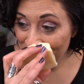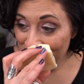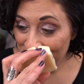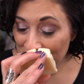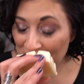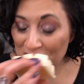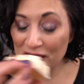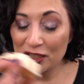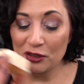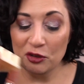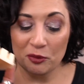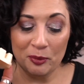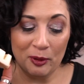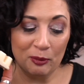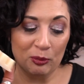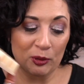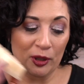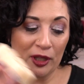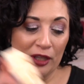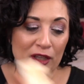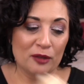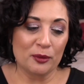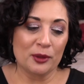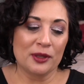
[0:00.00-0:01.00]
You know what would be
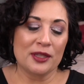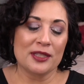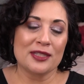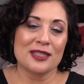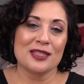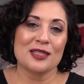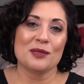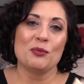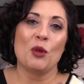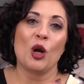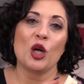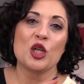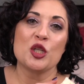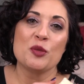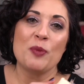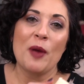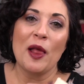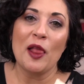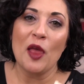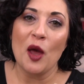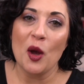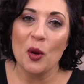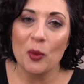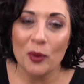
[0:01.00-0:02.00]
really good with this is
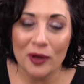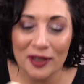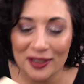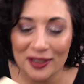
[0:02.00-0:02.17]
marshmallow.